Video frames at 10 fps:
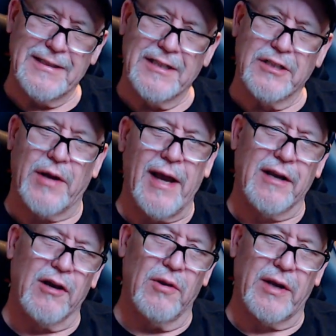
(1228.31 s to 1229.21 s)
So I had to
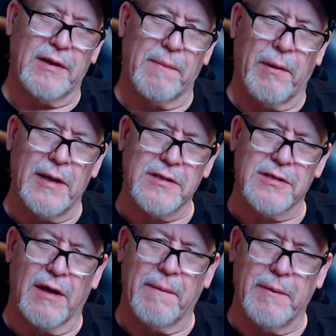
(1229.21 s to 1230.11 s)
go look at the prices
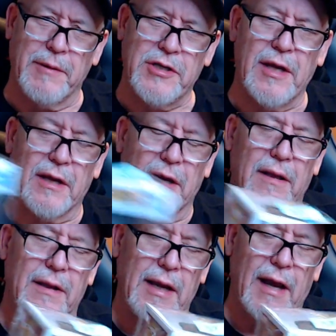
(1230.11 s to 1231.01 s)
on PBG, and
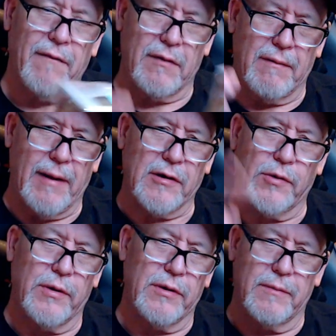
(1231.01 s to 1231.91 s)
they have an
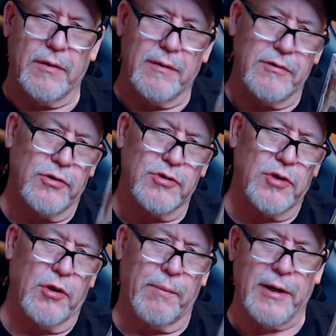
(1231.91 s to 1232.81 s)
algorithm that shows all
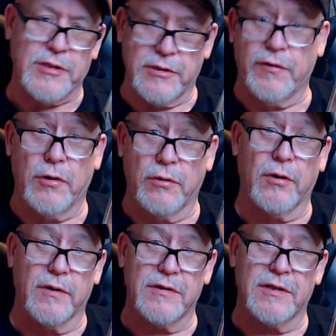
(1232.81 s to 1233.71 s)
the prices. If you don't know
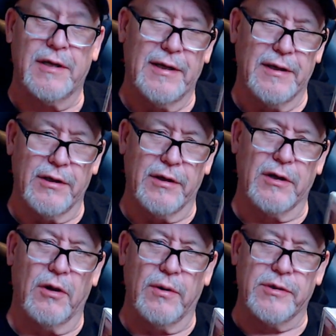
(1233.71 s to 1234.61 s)
this, you can
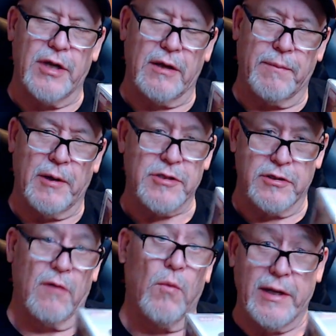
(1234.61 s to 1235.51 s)
go and check the prices
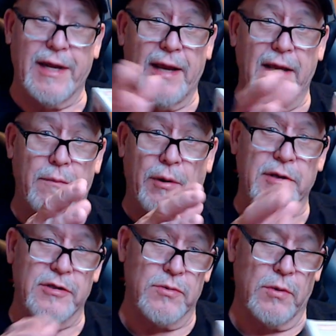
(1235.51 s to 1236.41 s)
on what day the
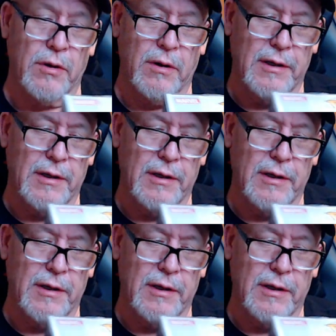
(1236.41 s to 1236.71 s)
prices were.